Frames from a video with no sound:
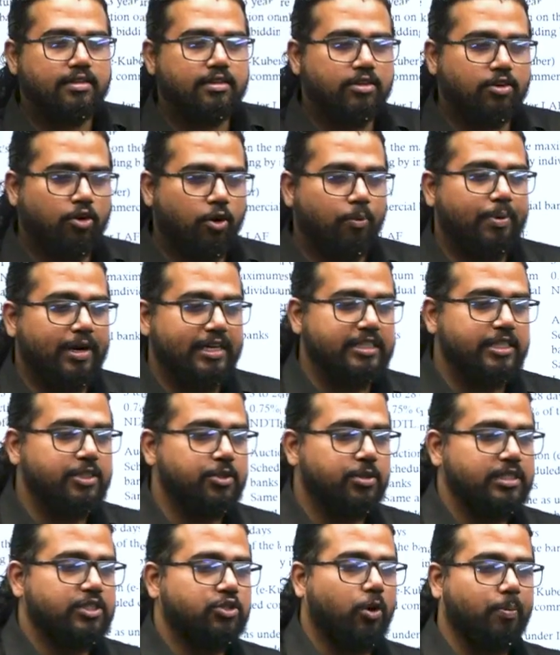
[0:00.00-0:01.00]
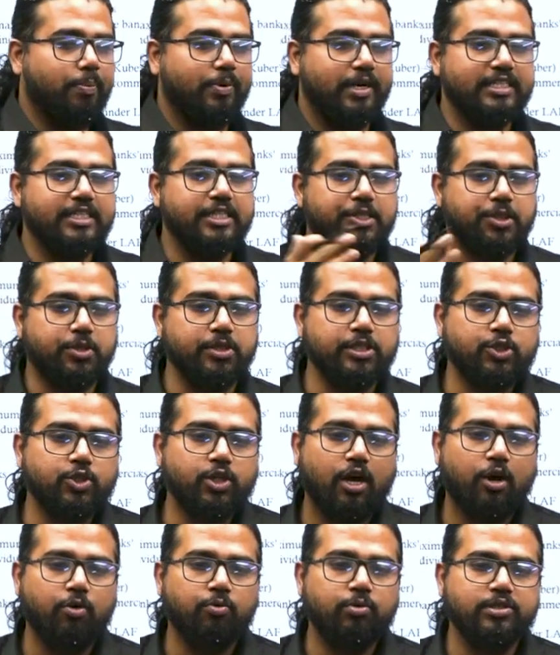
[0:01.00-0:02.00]
Operation Twist. Operation Twist,
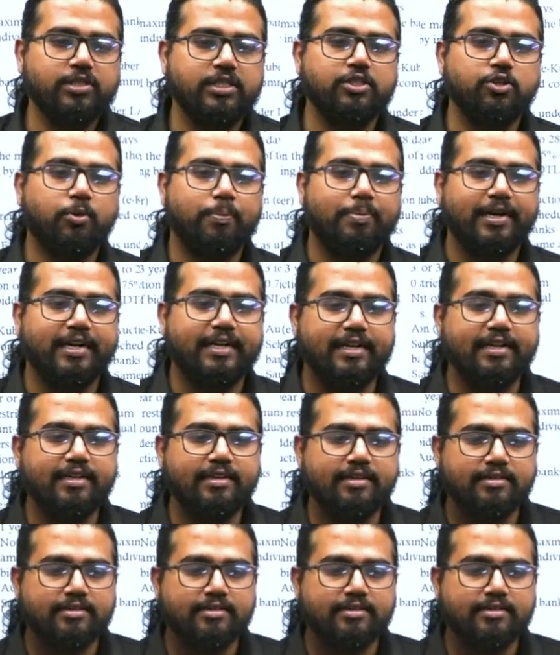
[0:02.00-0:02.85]
how was it operating?